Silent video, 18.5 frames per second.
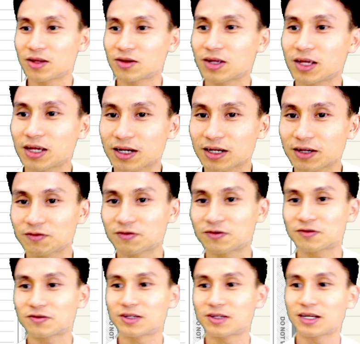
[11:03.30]
here
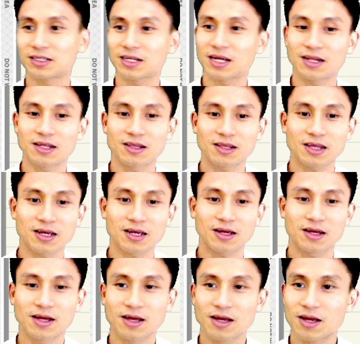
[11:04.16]
if there's anything.
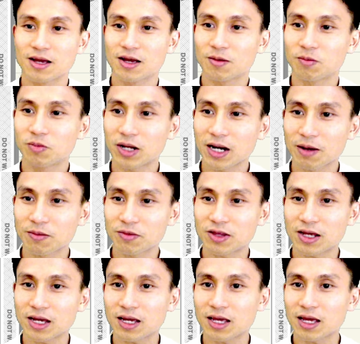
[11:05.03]
But I'm
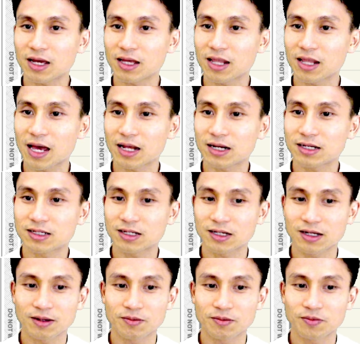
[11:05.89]
thinking that
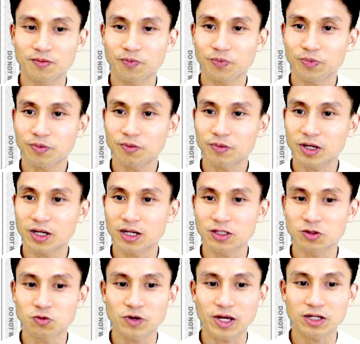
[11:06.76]

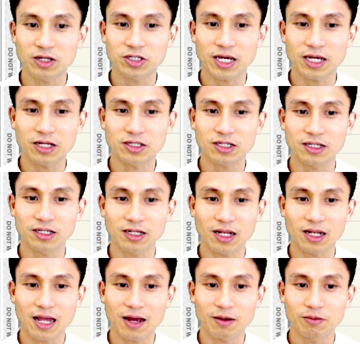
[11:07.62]
because we are changing the
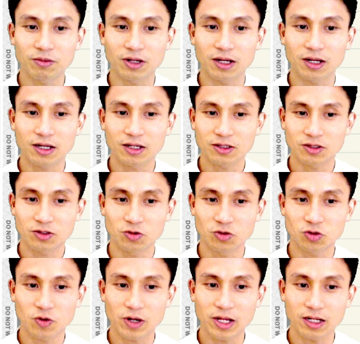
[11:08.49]
lambda to
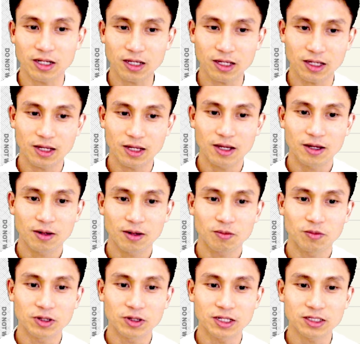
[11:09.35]
20,
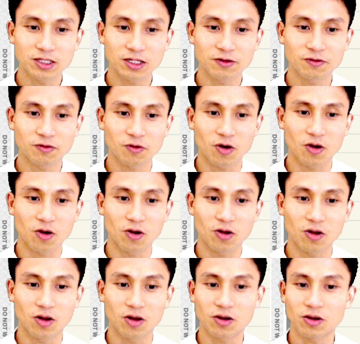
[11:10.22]
but this is for
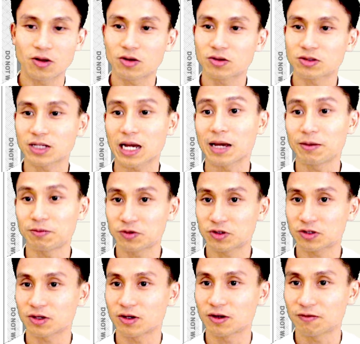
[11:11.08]
all
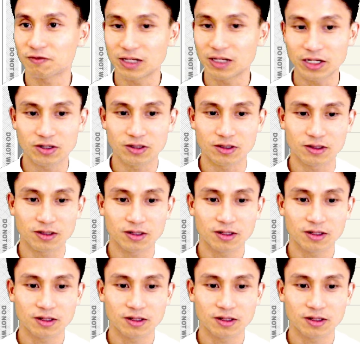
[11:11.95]
types of litter.